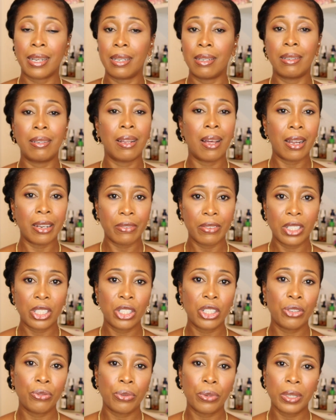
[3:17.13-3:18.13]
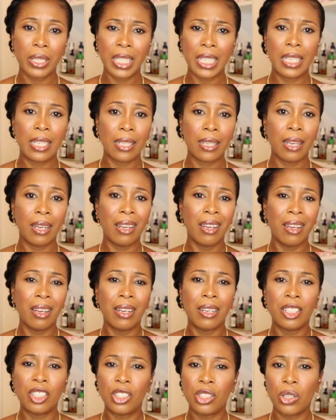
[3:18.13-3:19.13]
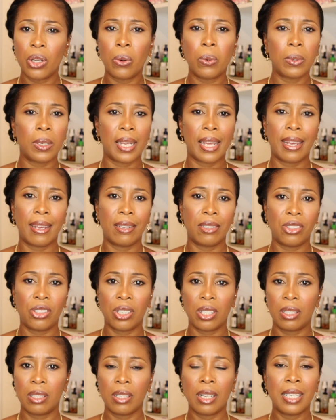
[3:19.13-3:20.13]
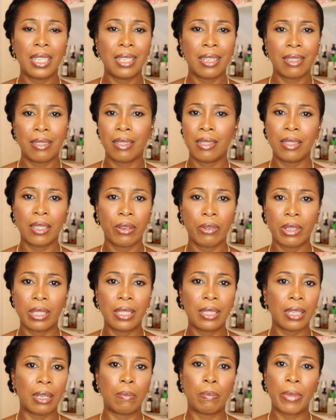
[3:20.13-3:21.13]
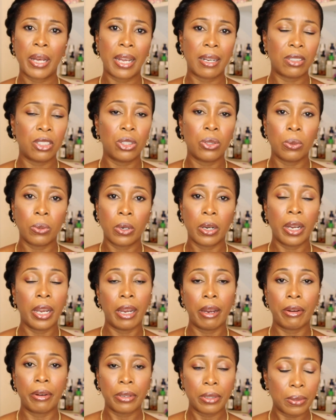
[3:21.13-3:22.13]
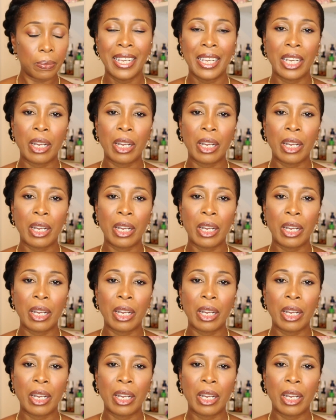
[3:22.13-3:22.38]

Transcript: And a lot of us really don't like just unnecessary setbacks to our hairs.